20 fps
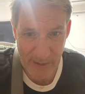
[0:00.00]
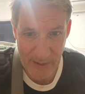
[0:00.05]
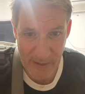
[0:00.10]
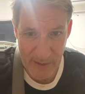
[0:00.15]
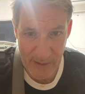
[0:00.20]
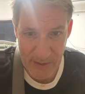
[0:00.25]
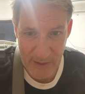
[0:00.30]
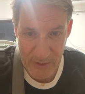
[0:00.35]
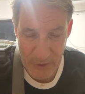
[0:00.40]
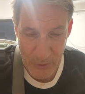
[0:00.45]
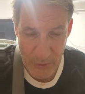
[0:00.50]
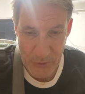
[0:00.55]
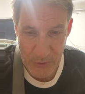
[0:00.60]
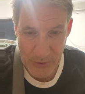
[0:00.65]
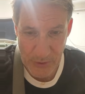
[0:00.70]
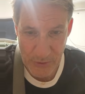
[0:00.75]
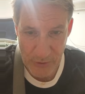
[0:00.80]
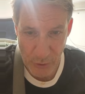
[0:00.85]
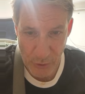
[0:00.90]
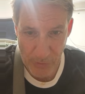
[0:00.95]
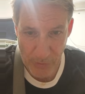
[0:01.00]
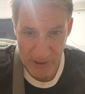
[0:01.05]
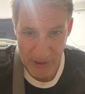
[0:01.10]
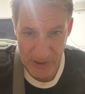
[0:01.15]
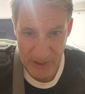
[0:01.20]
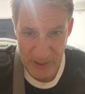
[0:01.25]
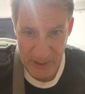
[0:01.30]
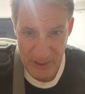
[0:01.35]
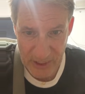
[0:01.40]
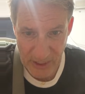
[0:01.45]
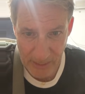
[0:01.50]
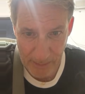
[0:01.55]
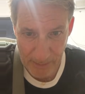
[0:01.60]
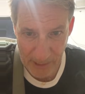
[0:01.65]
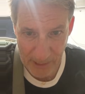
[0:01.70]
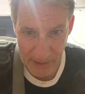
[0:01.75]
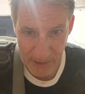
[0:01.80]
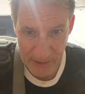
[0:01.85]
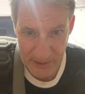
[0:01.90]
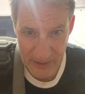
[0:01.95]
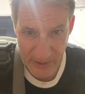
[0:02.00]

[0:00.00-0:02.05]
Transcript: Subic is in Zambales.